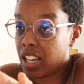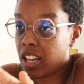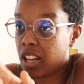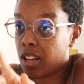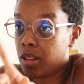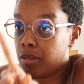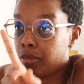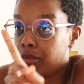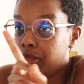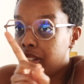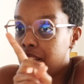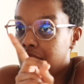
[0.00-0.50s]

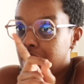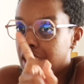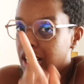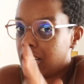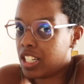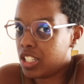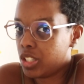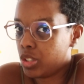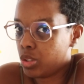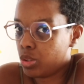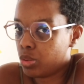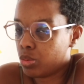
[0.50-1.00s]
I'm
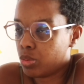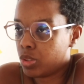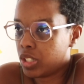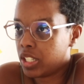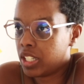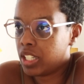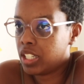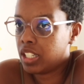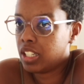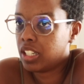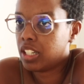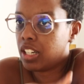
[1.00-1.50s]
not
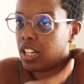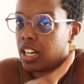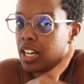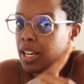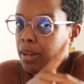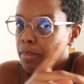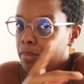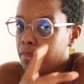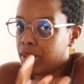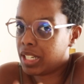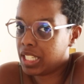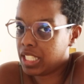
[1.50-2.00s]
sure.
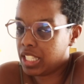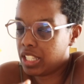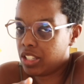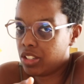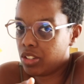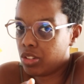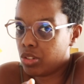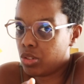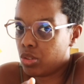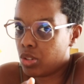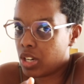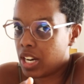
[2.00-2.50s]
I might
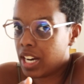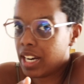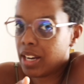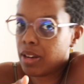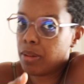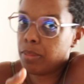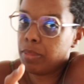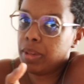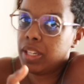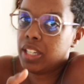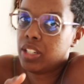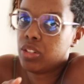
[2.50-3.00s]
still try
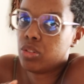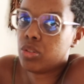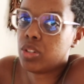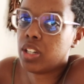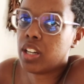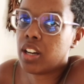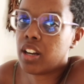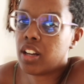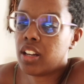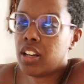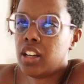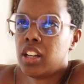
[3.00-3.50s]
out
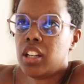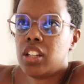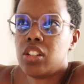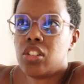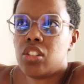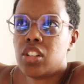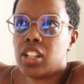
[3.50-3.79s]
Patreon.